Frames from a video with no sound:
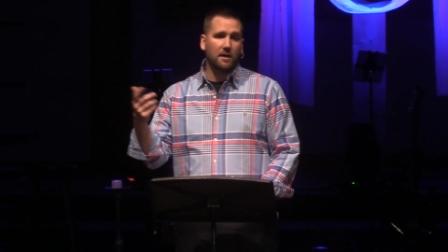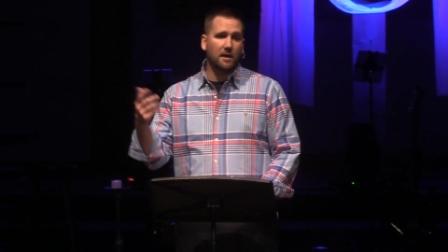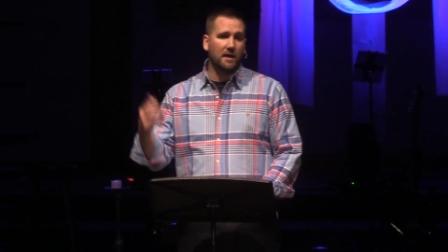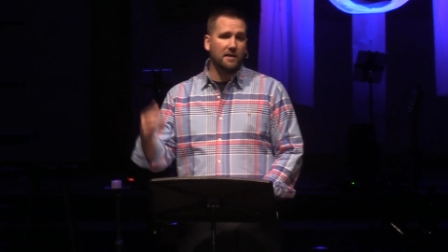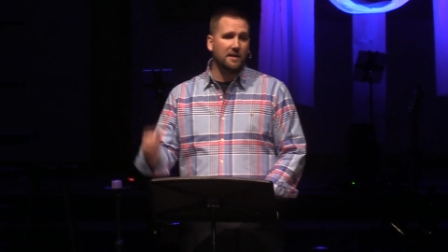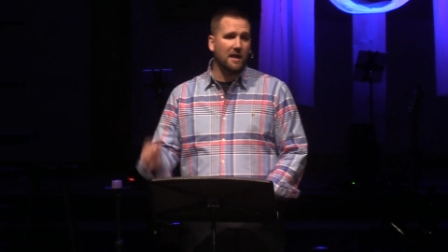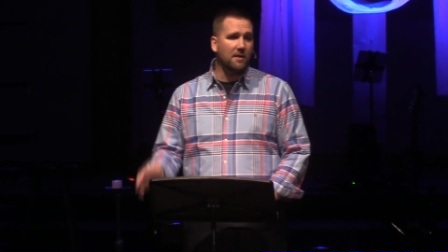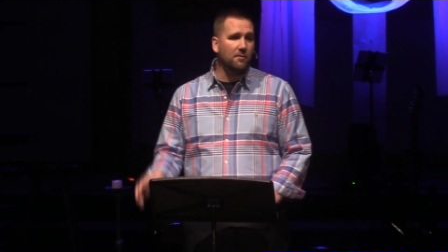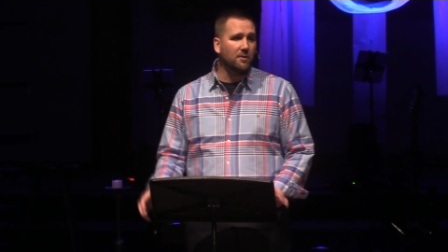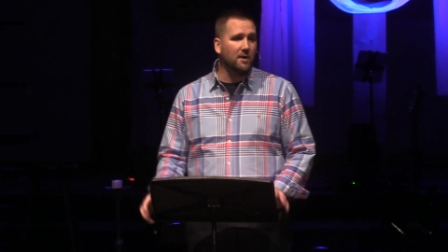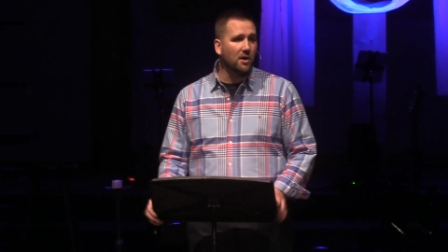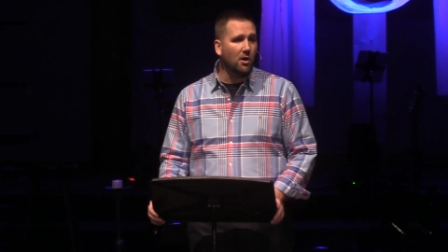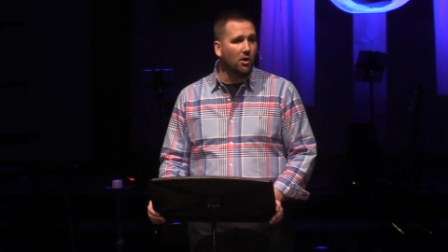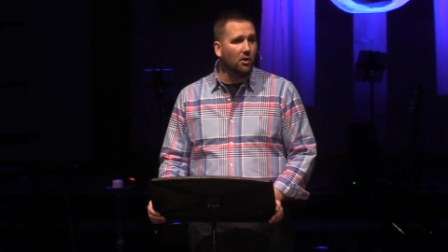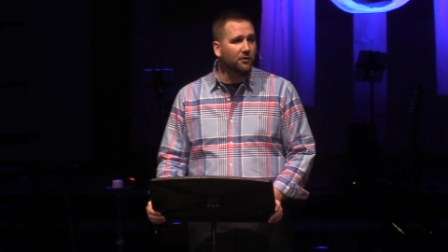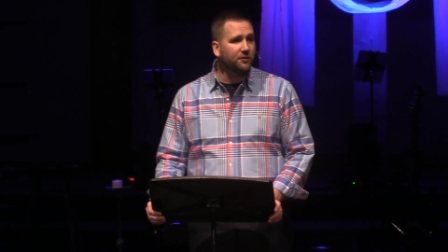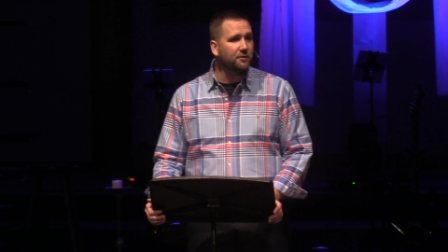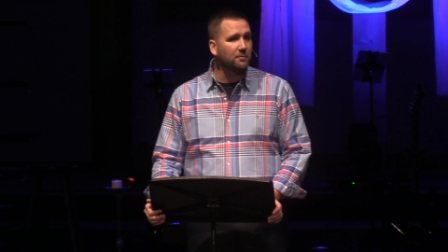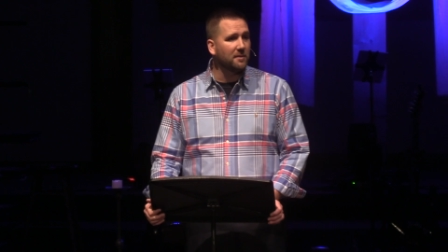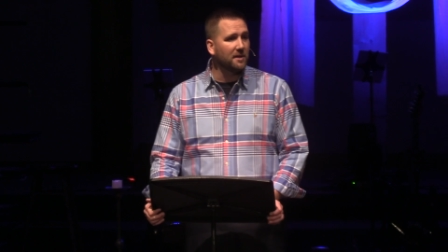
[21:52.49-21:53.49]
and they would
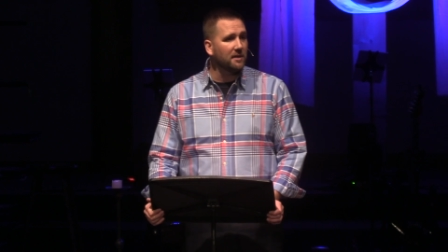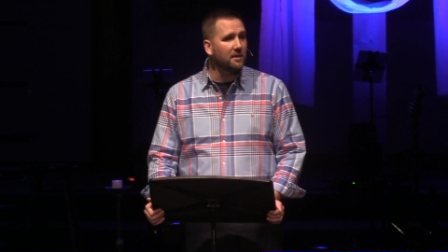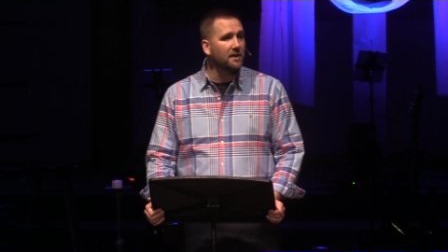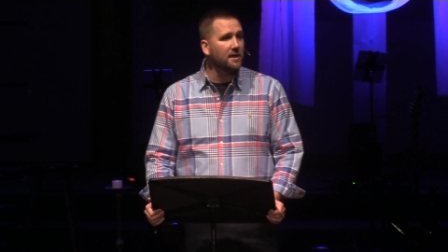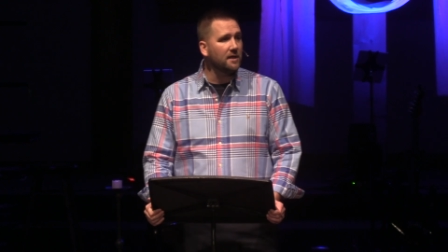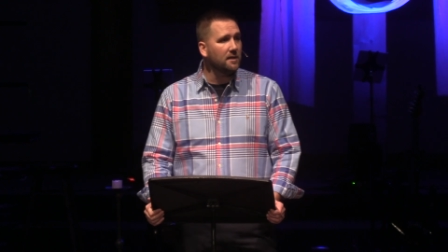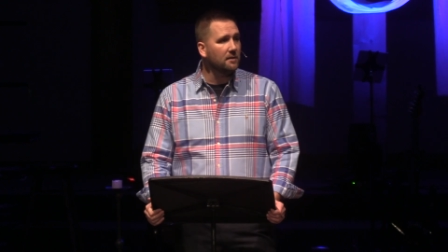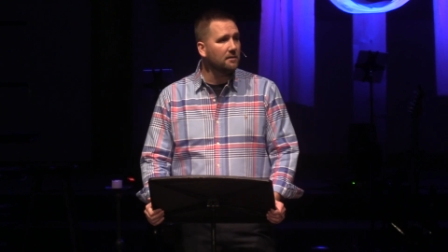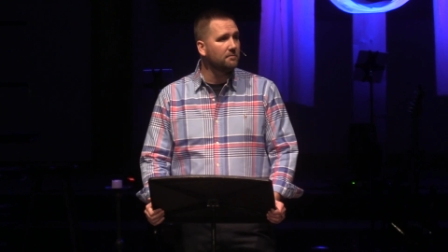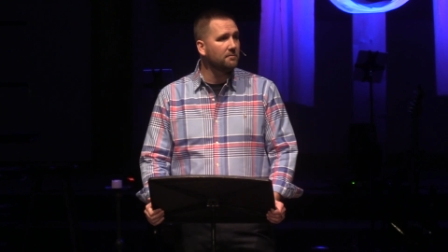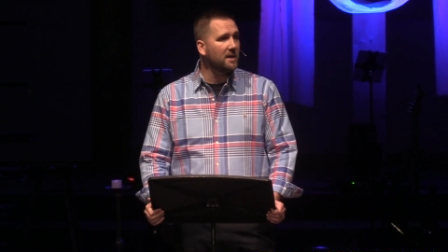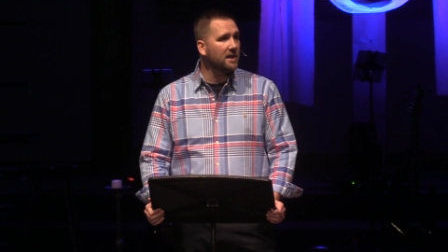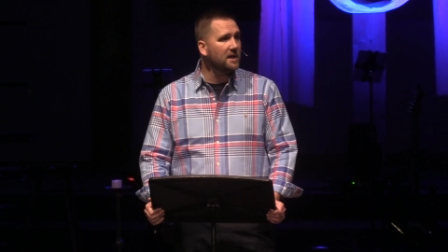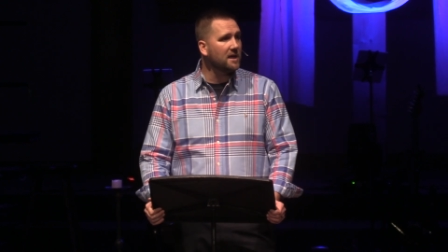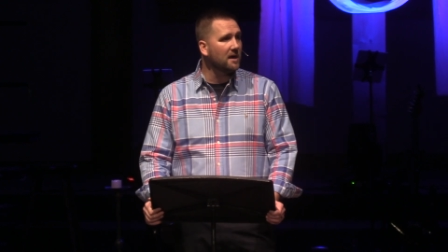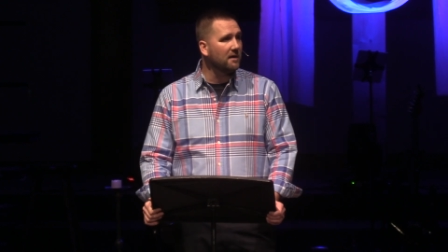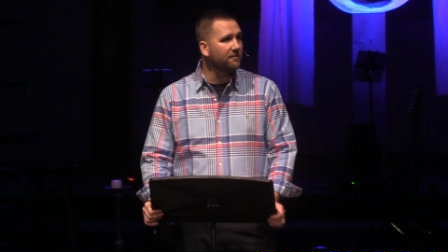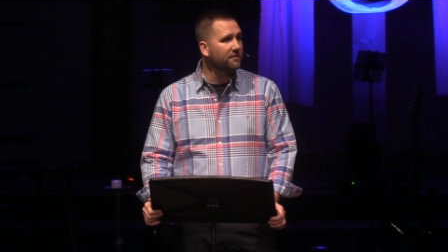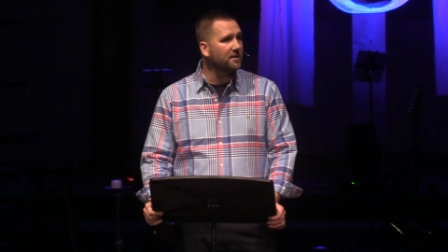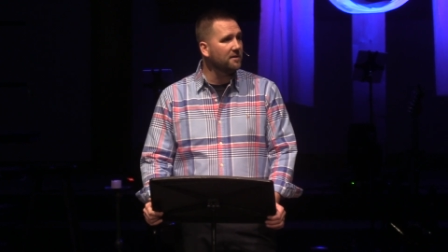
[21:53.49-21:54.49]
ultimately,
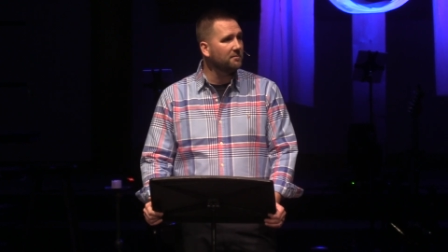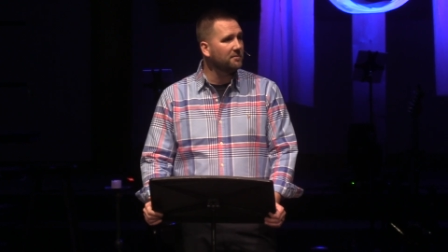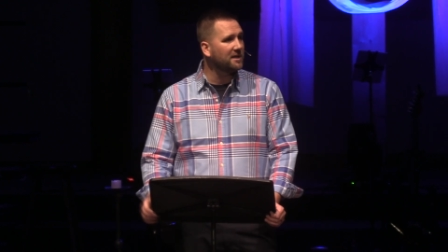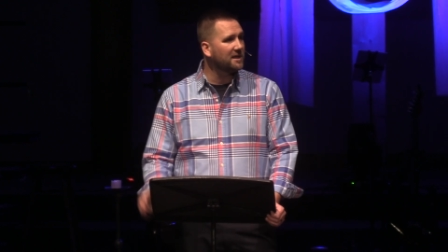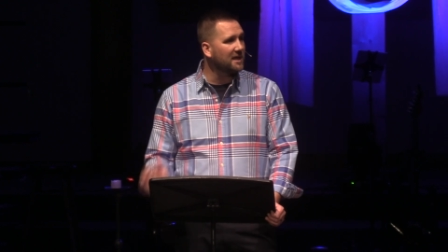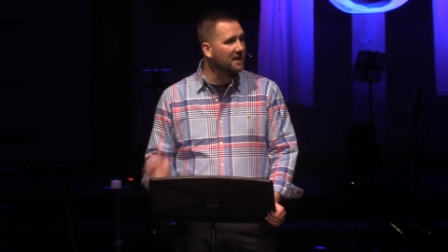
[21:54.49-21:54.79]
many of them,